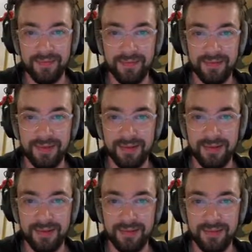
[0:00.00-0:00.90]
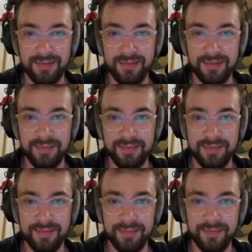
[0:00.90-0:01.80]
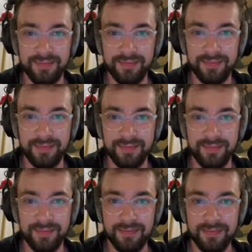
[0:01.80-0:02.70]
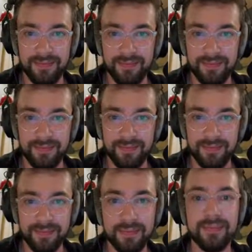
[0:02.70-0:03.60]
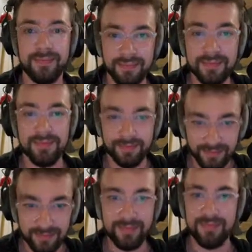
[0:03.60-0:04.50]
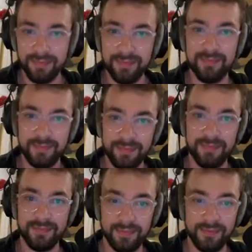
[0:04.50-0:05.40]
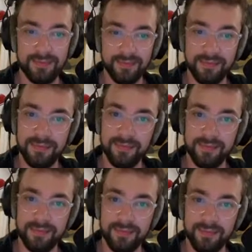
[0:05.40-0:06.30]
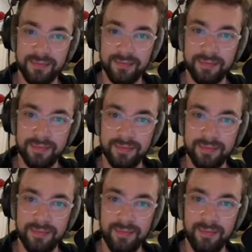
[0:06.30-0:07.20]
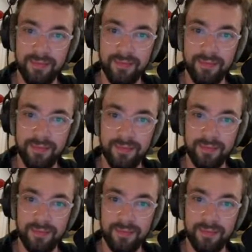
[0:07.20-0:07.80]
some gaps that are often left in guitar players. There's so many even advanced guitar players. I'm